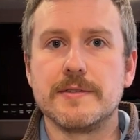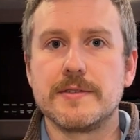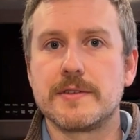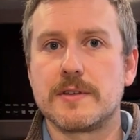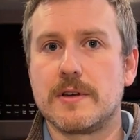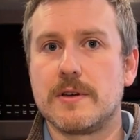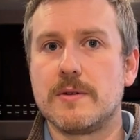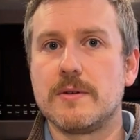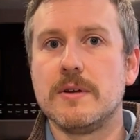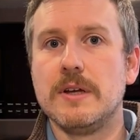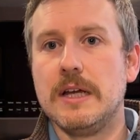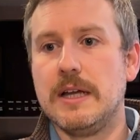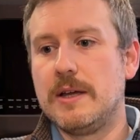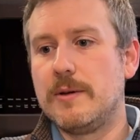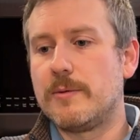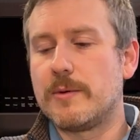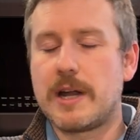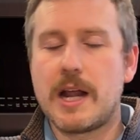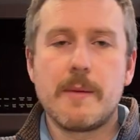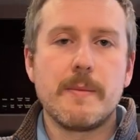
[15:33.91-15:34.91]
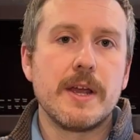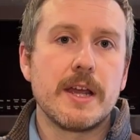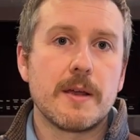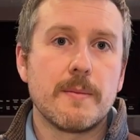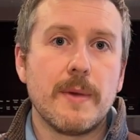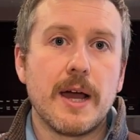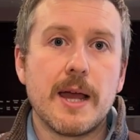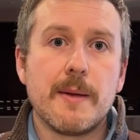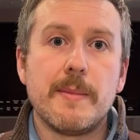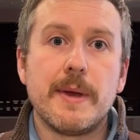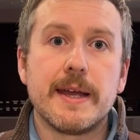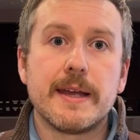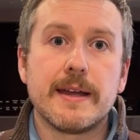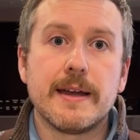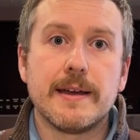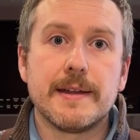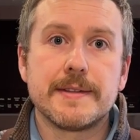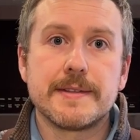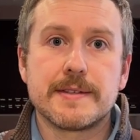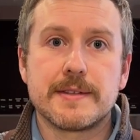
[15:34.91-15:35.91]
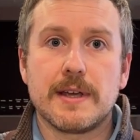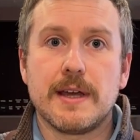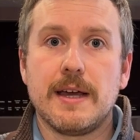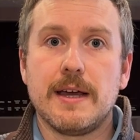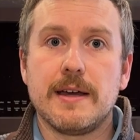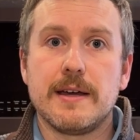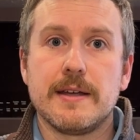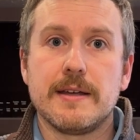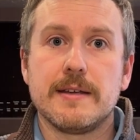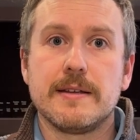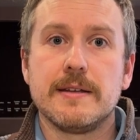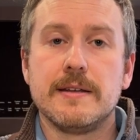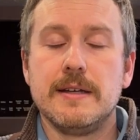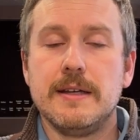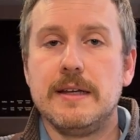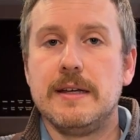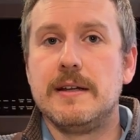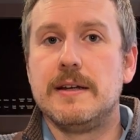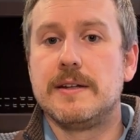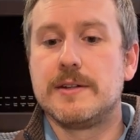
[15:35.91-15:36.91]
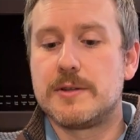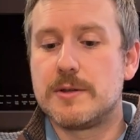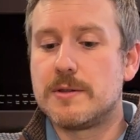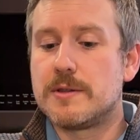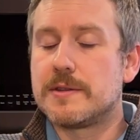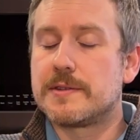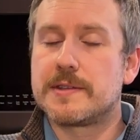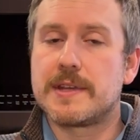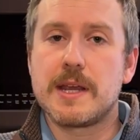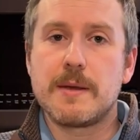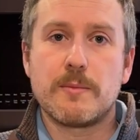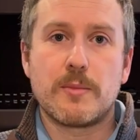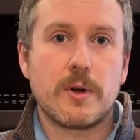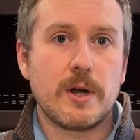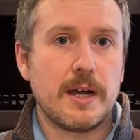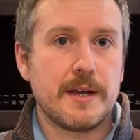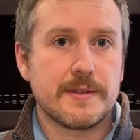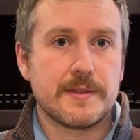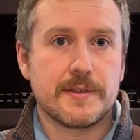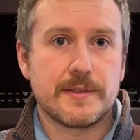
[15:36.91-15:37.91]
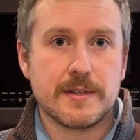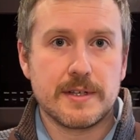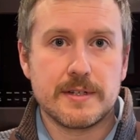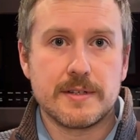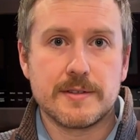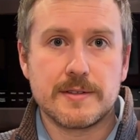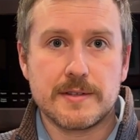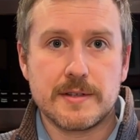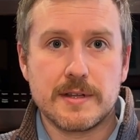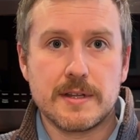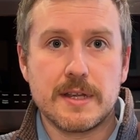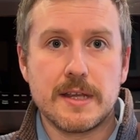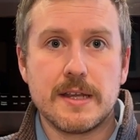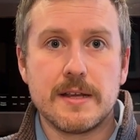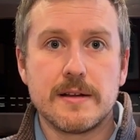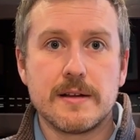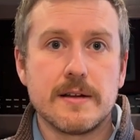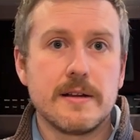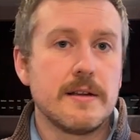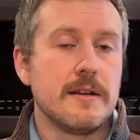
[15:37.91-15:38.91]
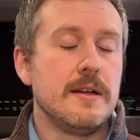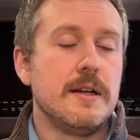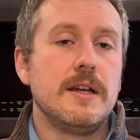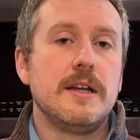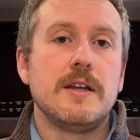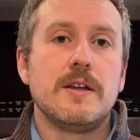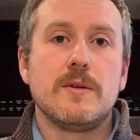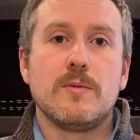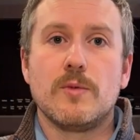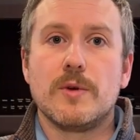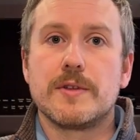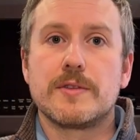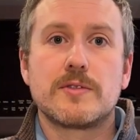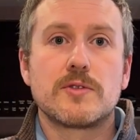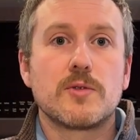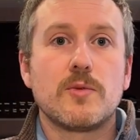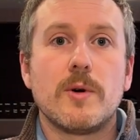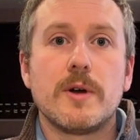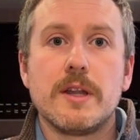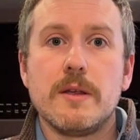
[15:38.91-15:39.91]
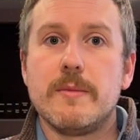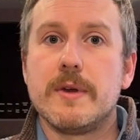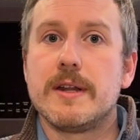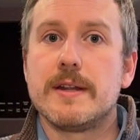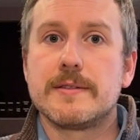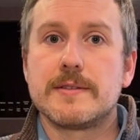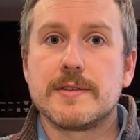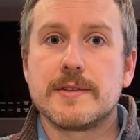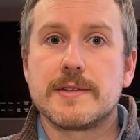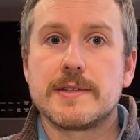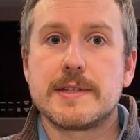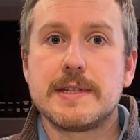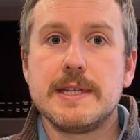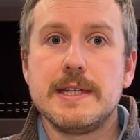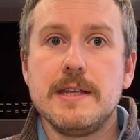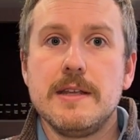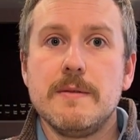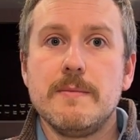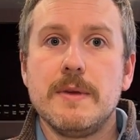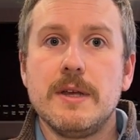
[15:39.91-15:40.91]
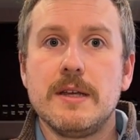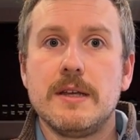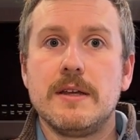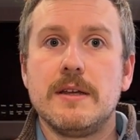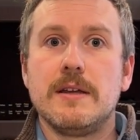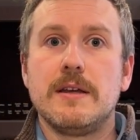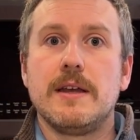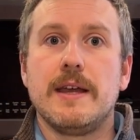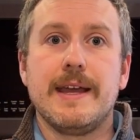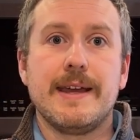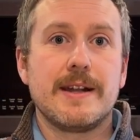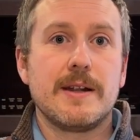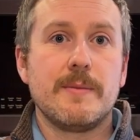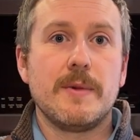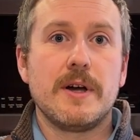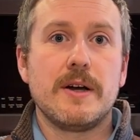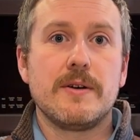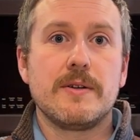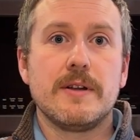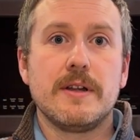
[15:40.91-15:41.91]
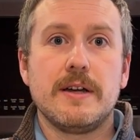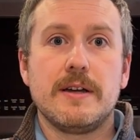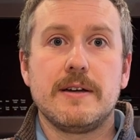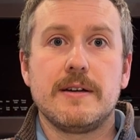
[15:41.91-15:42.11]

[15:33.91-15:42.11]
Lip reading: So when I make my baguettes, I do the same process I just did here with 20 minutes of steam and about